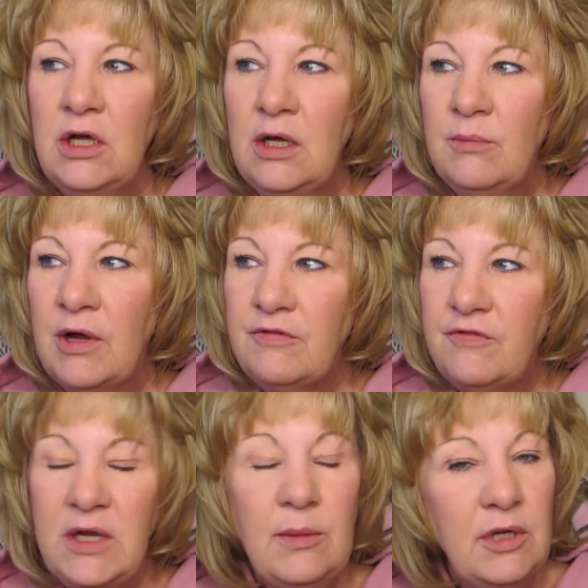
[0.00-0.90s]
and my
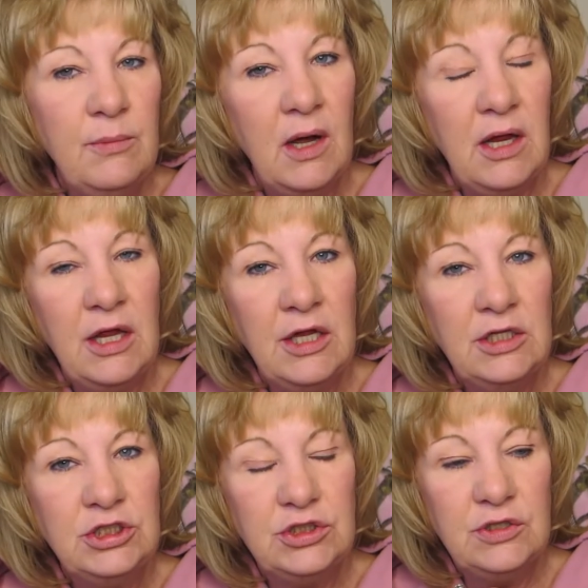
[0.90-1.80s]
family my
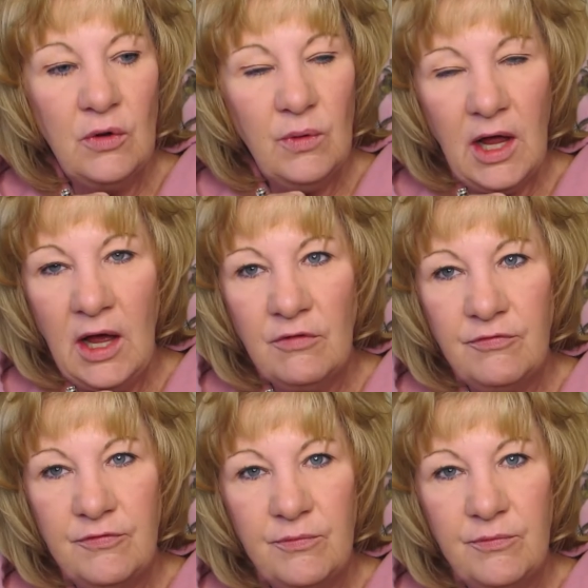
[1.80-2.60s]
age, don't have